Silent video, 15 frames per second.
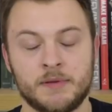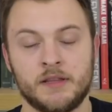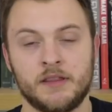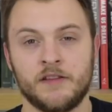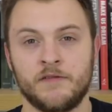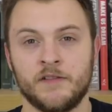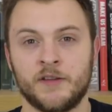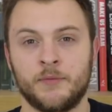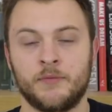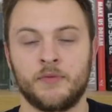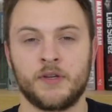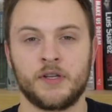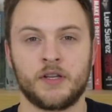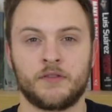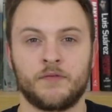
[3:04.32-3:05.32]
be the difference
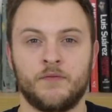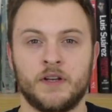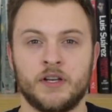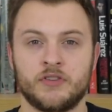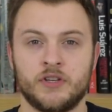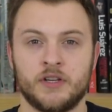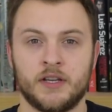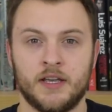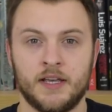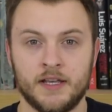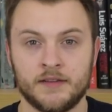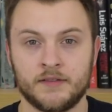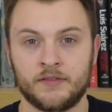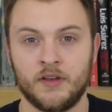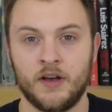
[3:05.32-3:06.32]
between us finishing
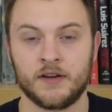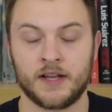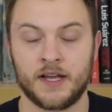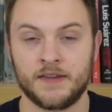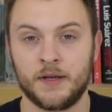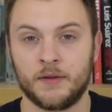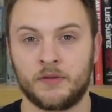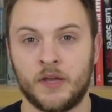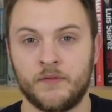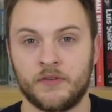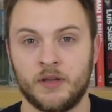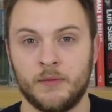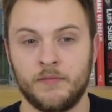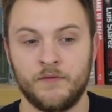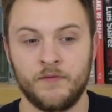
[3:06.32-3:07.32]
inside and outside
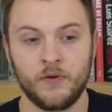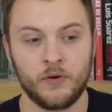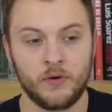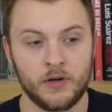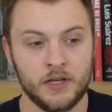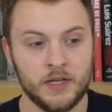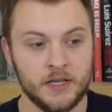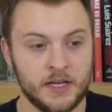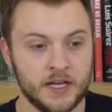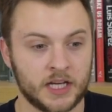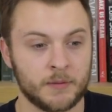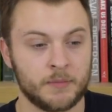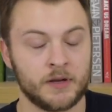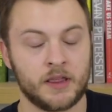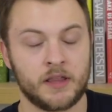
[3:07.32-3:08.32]
the top four. He
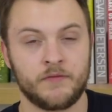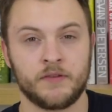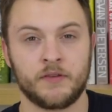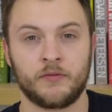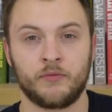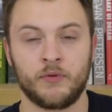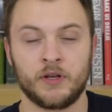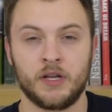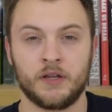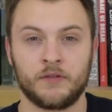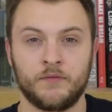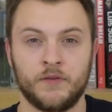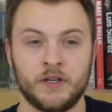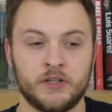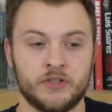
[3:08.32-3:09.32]
could be the difference between
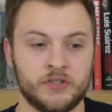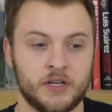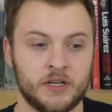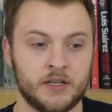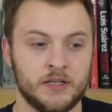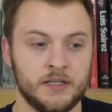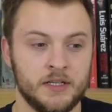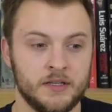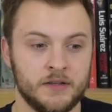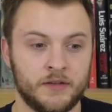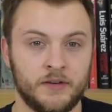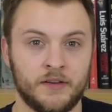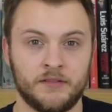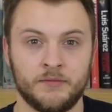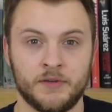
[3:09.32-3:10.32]
us finishing
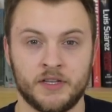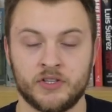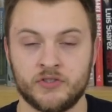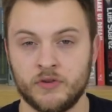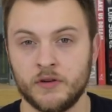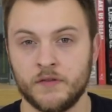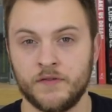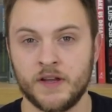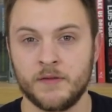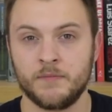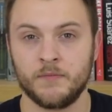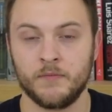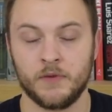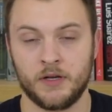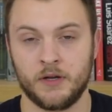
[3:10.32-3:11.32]
the season with a
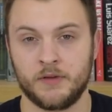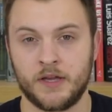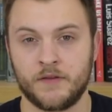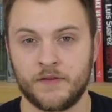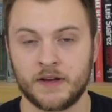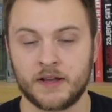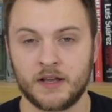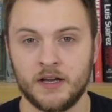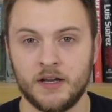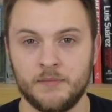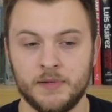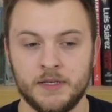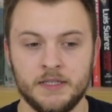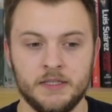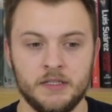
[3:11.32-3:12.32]
trophy, you know, the F A
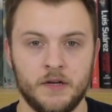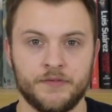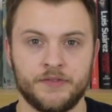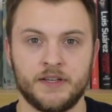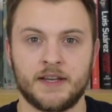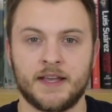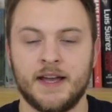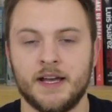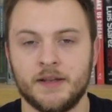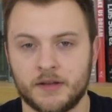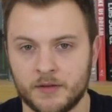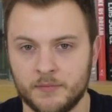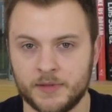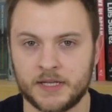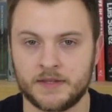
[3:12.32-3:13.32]
Cup. Obviously, he
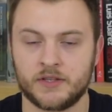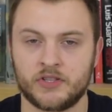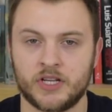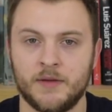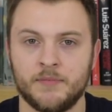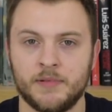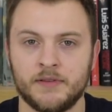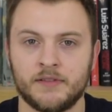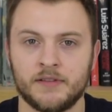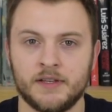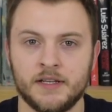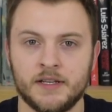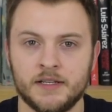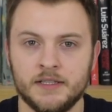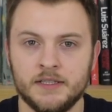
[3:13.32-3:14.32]
can't compete in the Champions
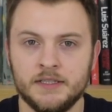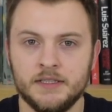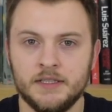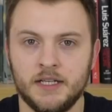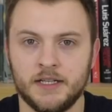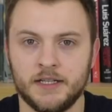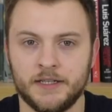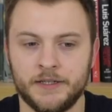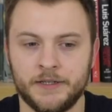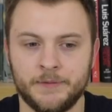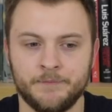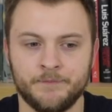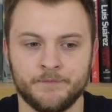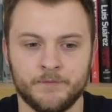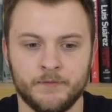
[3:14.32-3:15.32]
League,
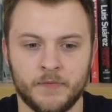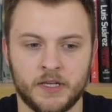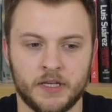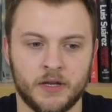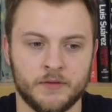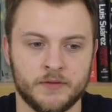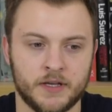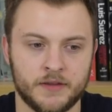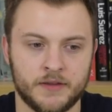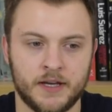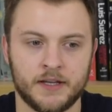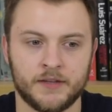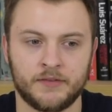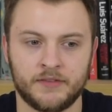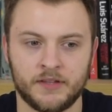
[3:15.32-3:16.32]
um, you know, and
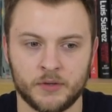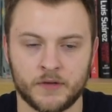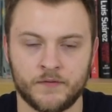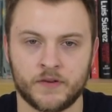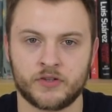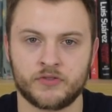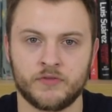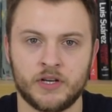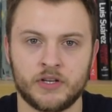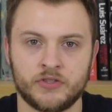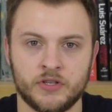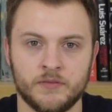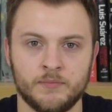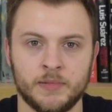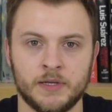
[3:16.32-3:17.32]
that is still the
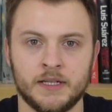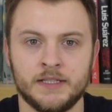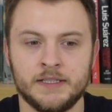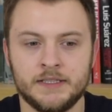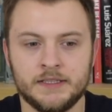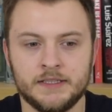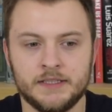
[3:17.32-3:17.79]
frustration. But